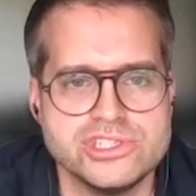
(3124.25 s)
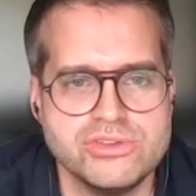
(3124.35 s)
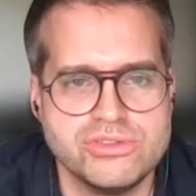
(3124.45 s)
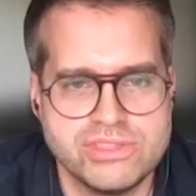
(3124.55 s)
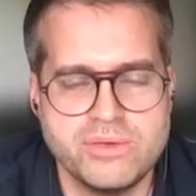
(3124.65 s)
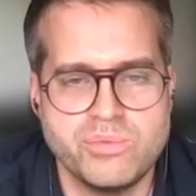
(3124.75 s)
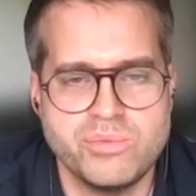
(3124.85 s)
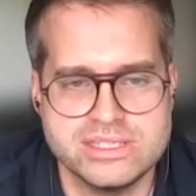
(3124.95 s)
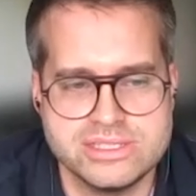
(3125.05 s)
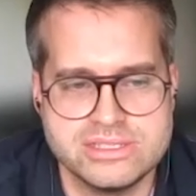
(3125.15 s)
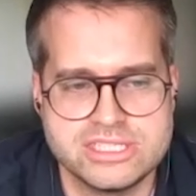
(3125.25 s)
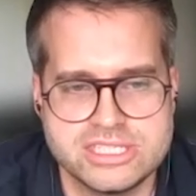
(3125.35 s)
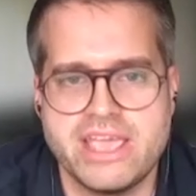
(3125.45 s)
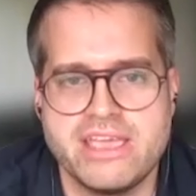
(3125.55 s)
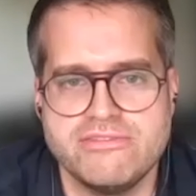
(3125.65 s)
do you think we can
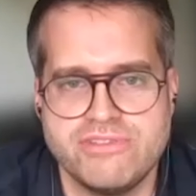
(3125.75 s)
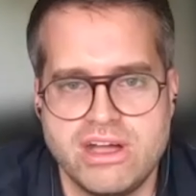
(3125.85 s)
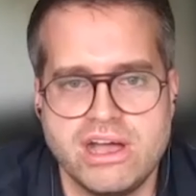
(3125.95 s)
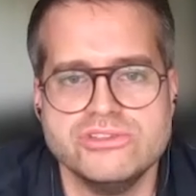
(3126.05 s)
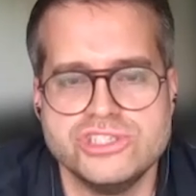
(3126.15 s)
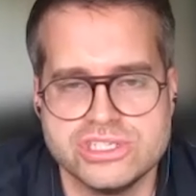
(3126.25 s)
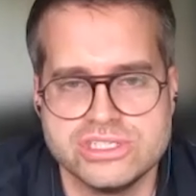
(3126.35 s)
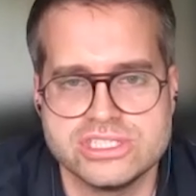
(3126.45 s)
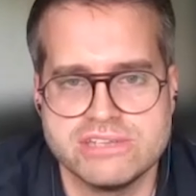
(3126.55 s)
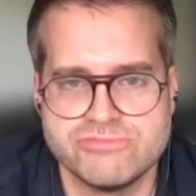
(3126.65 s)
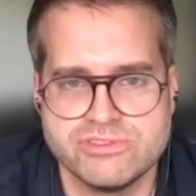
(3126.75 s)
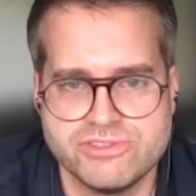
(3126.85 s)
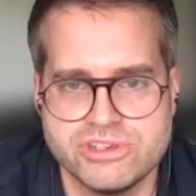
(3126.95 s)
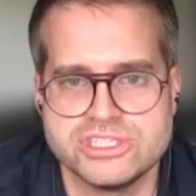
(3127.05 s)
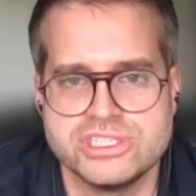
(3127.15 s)
save our oceans and
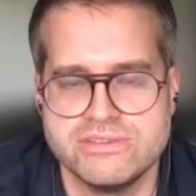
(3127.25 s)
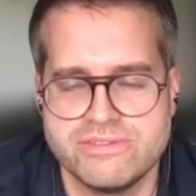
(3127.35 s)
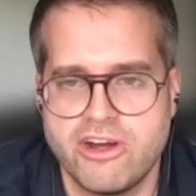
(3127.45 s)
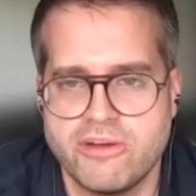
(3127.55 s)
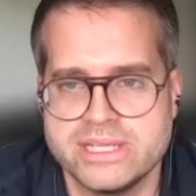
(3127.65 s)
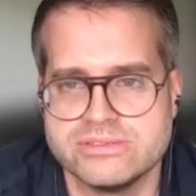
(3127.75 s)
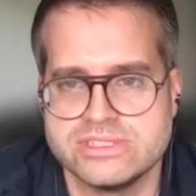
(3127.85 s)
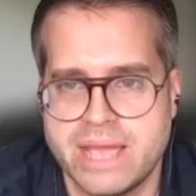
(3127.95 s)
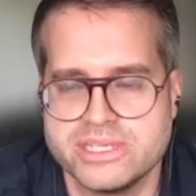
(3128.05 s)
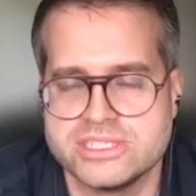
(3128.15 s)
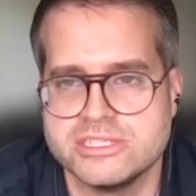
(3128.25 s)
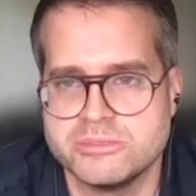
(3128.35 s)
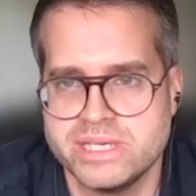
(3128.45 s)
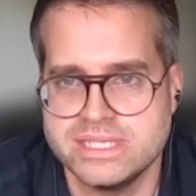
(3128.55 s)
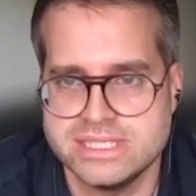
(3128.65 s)
reverse the environmental damage that's
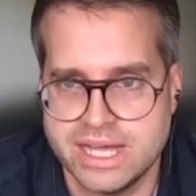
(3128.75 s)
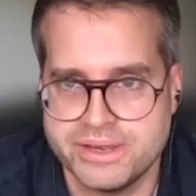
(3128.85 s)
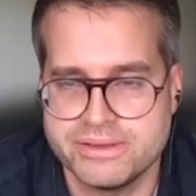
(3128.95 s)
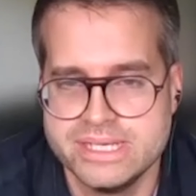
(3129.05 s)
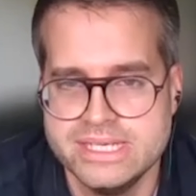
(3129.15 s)
been done?